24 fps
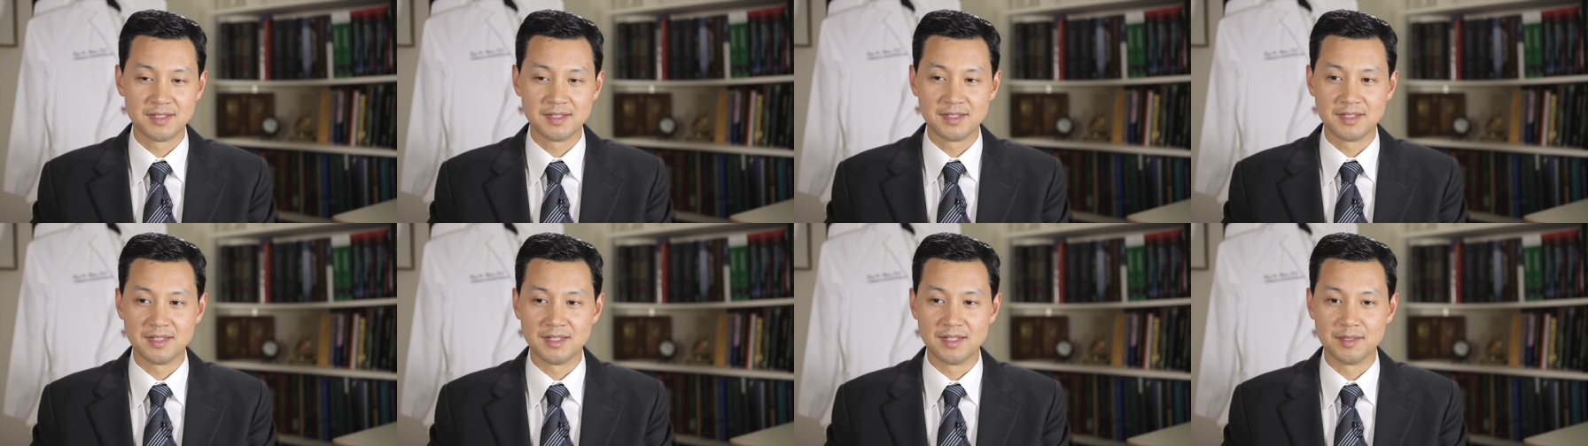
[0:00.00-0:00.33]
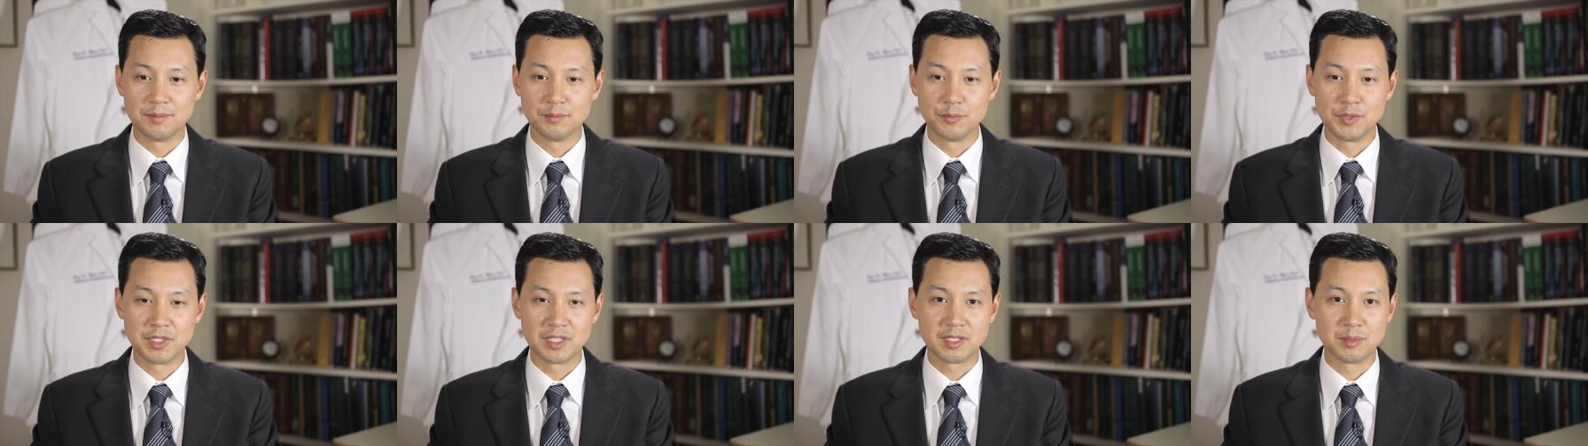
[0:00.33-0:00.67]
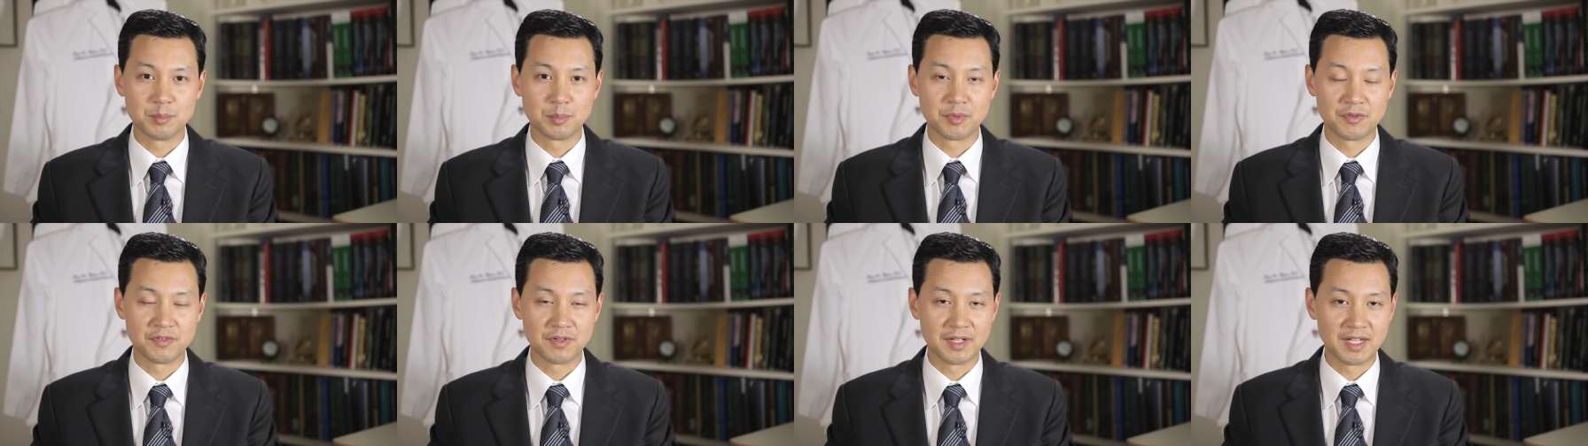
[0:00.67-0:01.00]

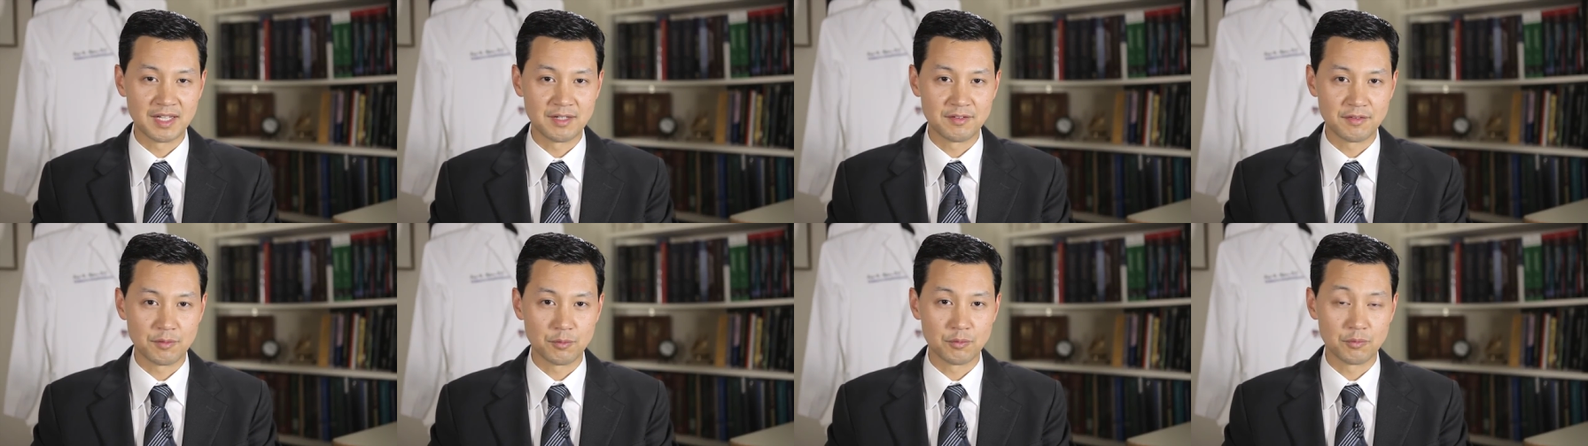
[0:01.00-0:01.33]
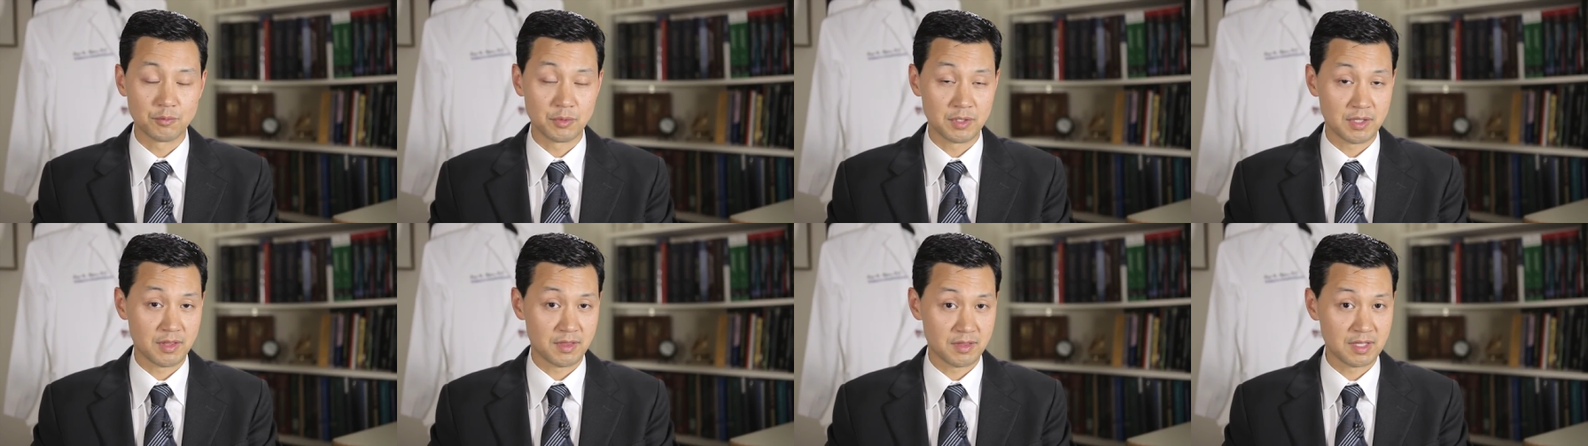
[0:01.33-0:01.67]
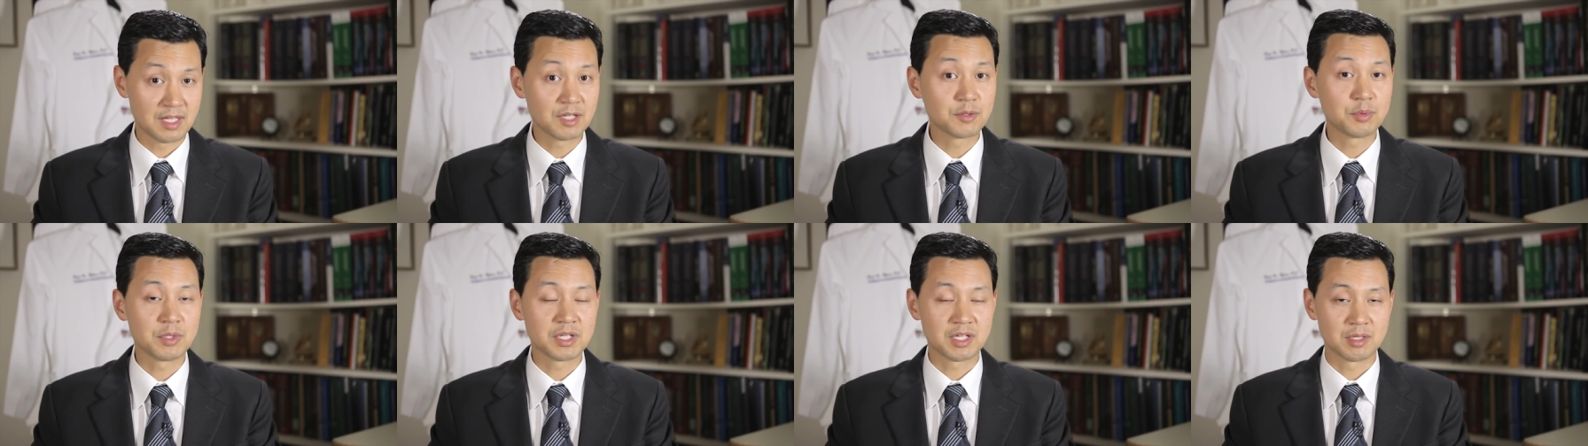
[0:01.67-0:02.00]
We
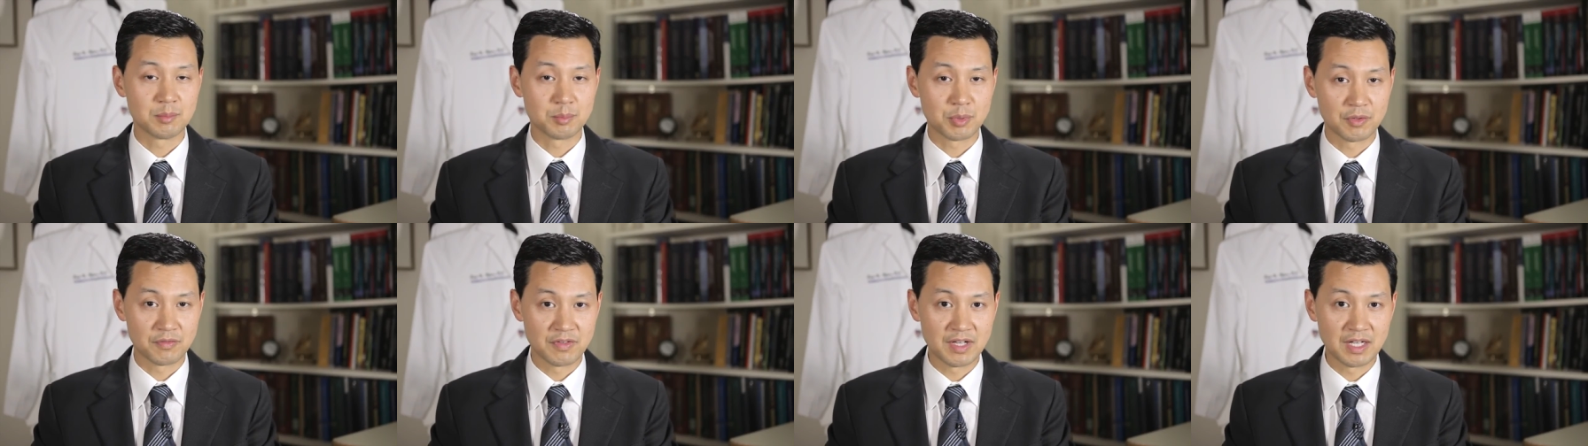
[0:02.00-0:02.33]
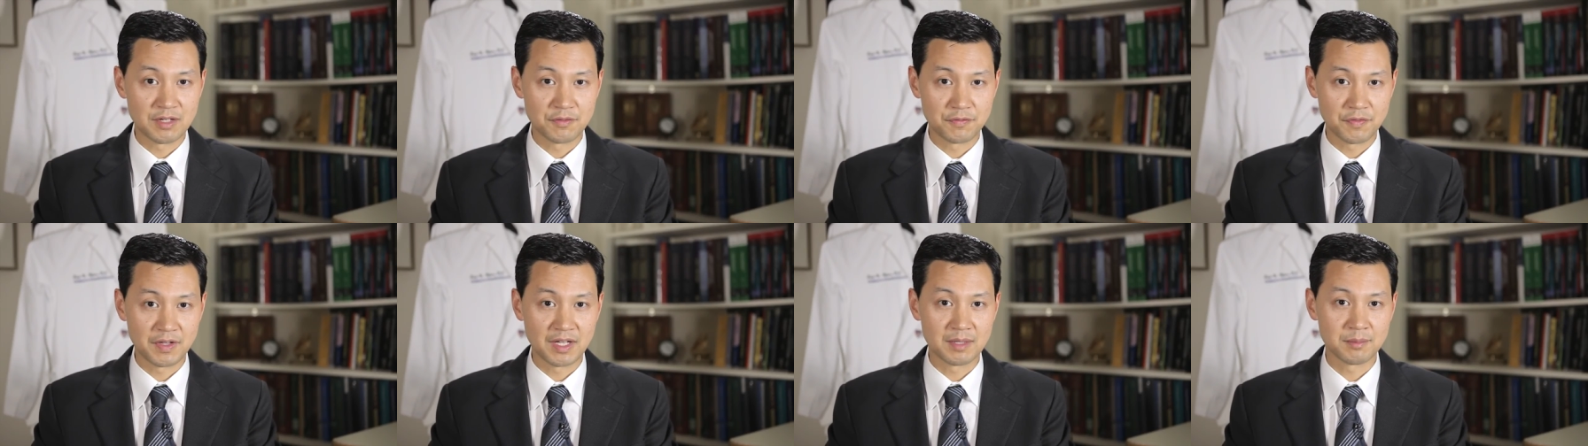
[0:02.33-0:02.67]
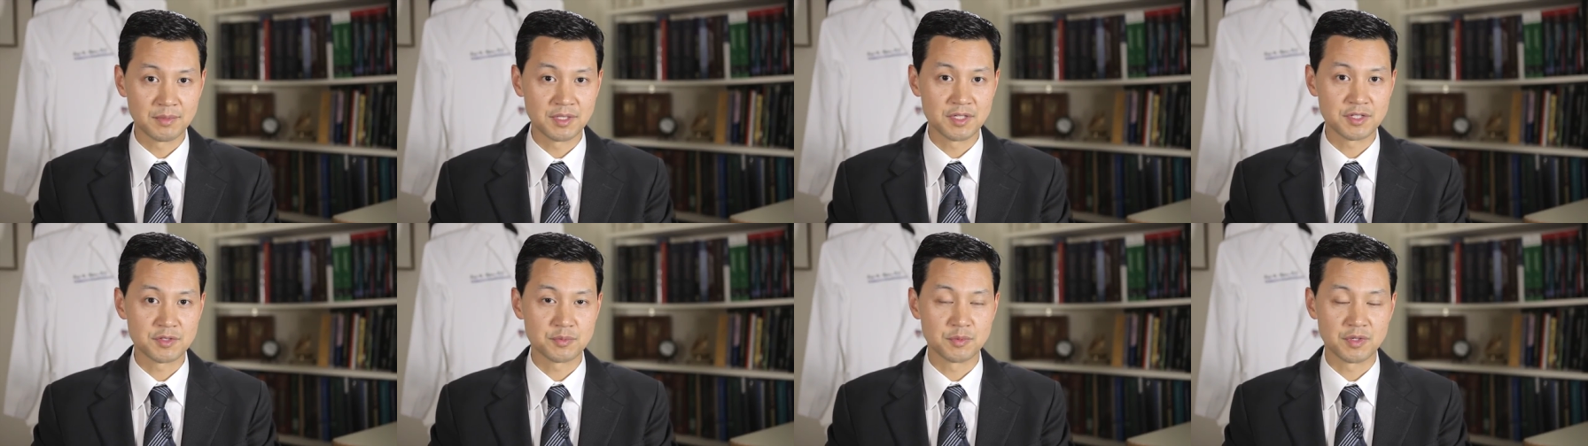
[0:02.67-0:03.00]
think we can provide
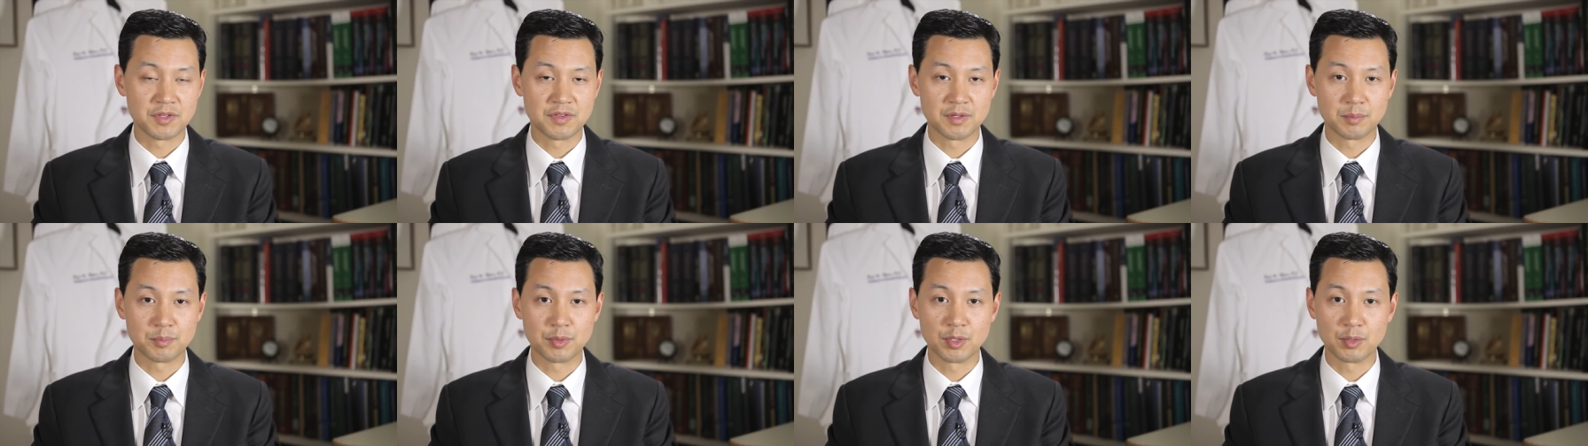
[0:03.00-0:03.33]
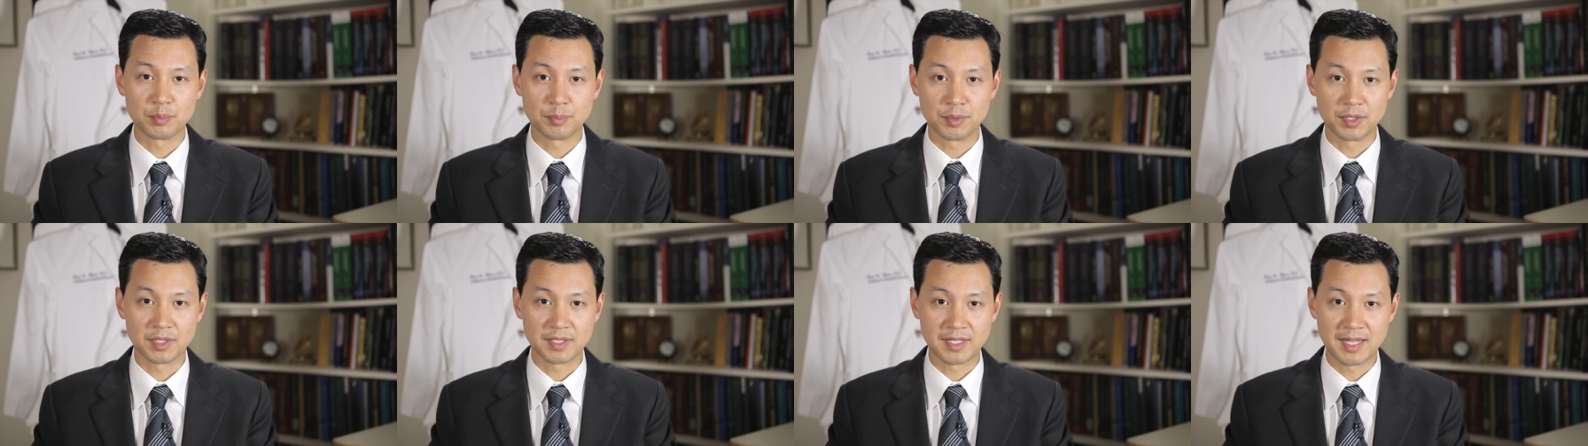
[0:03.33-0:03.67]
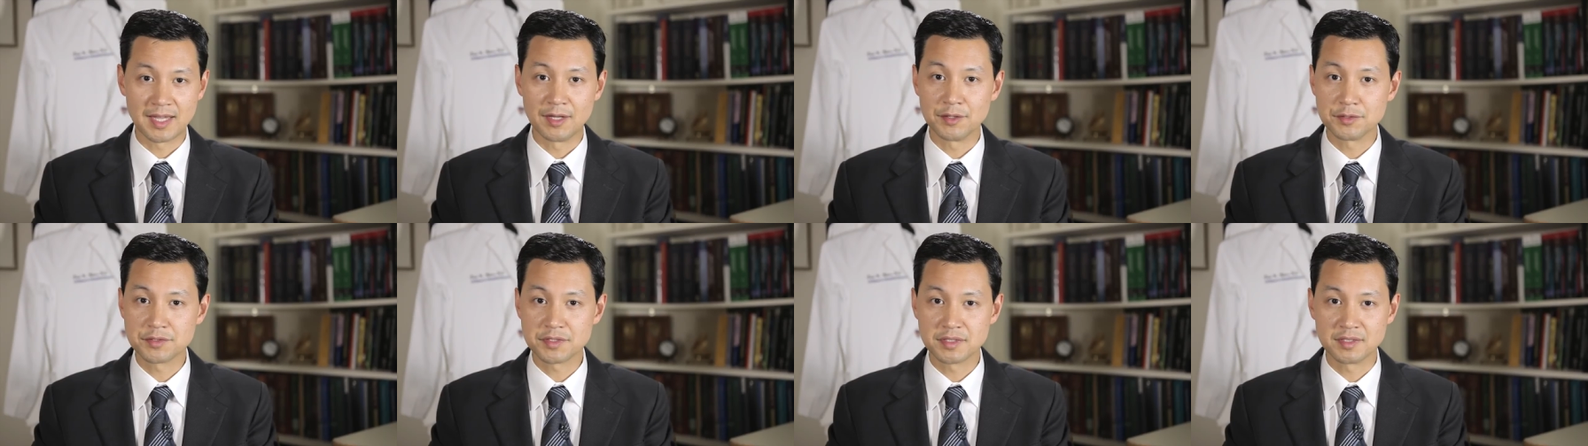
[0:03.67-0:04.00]
families with appropriate
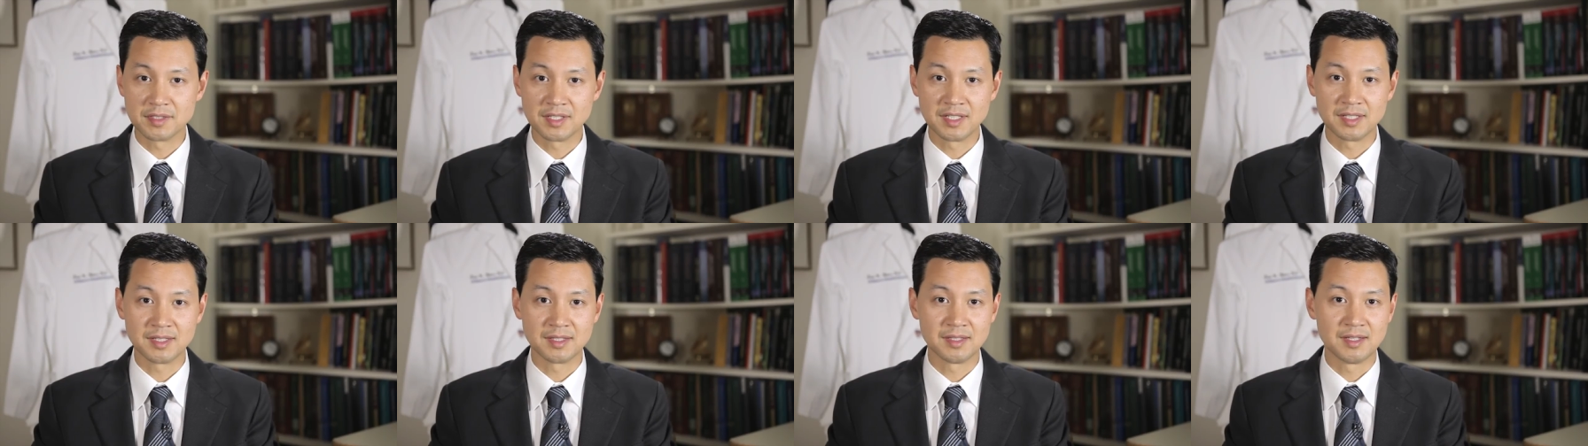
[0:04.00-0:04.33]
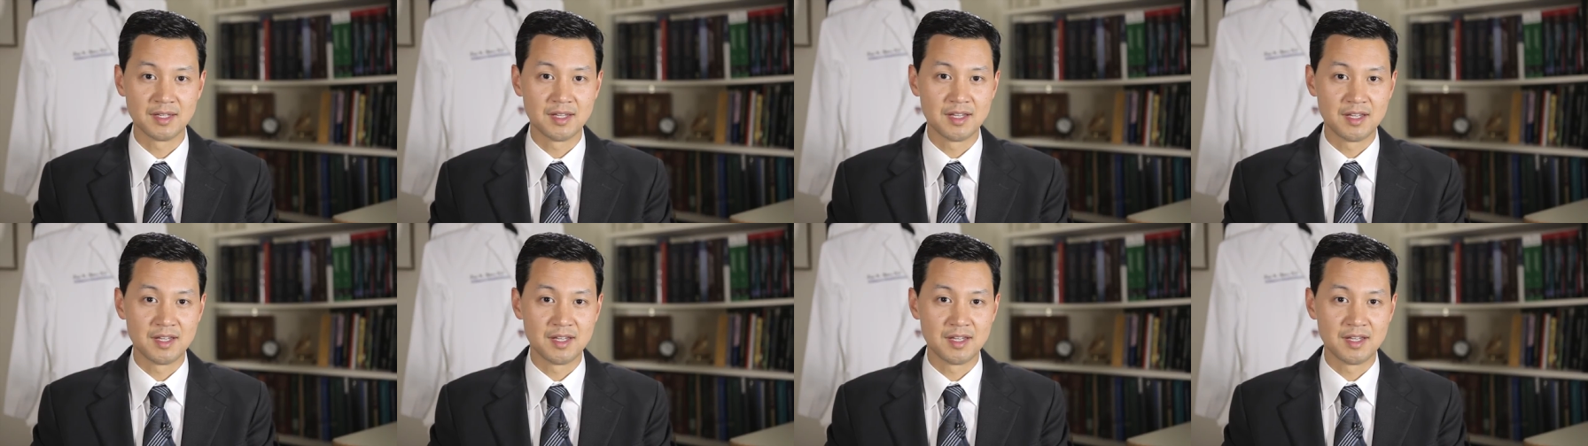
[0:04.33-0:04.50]
counseling,